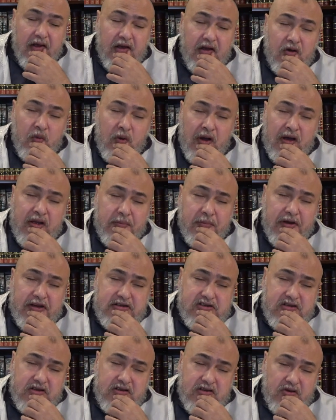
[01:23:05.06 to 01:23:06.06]
Why am I
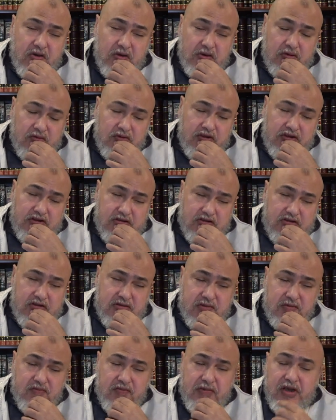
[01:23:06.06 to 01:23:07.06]
saying all of
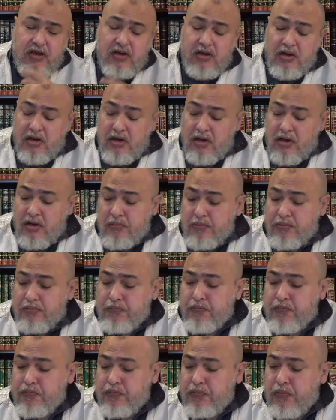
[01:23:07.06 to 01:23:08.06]
this?
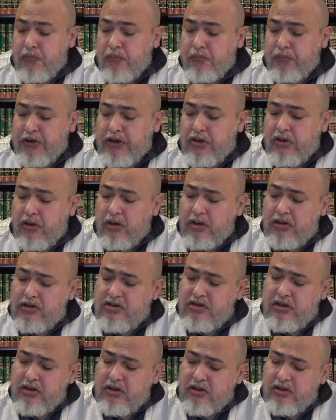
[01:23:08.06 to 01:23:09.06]

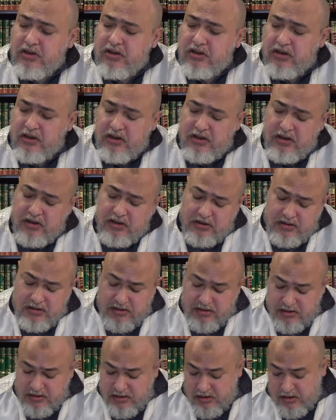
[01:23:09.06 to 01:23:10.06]
Because there
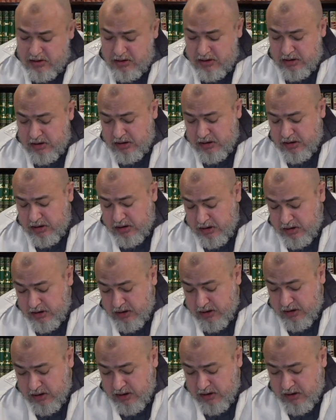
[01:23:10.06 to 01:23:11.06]
is
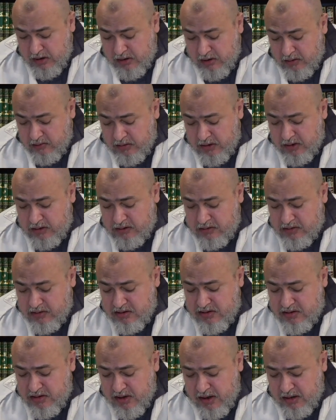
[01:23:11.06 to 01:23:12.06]
an
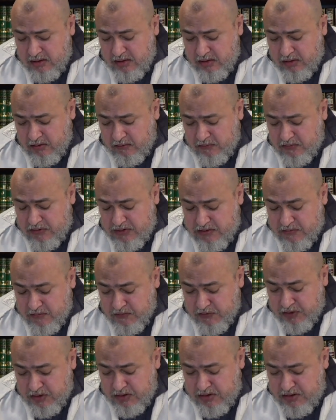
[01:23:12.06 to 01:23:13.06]
understanding of this
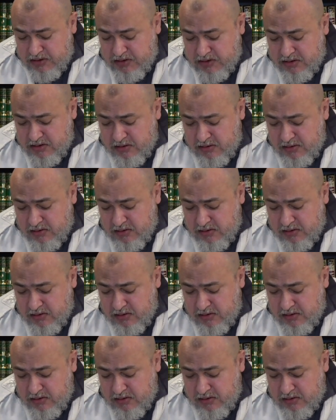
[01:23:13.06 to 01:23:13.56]
verse